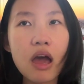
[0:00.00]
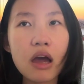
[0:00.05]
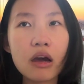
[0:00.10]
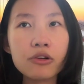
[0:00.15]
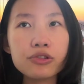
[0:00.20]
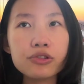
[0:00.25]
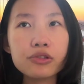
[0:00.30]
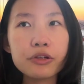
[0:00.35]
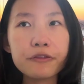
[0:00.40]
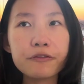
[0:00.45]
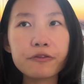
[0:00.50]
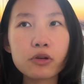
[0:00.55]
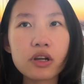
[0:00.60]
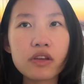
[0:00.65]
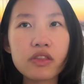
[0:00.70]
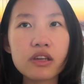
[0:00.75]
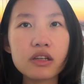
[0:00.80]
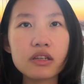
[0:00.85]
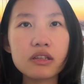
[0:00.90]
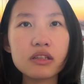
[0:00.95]
Also,
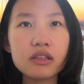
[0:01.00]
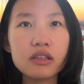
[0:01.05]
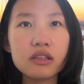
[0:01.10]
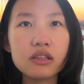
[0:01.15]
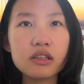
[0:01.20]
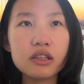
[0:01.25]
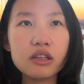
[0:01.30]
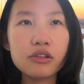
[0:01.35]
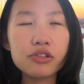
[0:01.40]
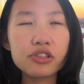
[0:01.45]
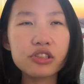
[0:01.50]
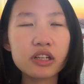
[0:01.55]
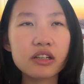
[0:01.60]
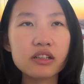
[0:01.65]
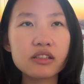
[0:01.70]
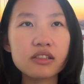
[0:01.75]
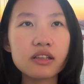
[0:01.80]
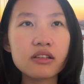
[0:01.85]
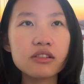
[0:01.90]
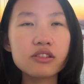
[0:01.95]
for the
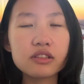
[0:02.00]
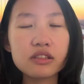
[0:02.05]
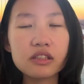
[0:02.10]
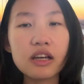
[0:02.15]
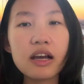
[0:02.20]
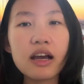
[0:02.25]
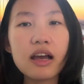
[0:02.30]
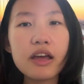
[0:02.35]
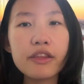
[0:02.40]
users, since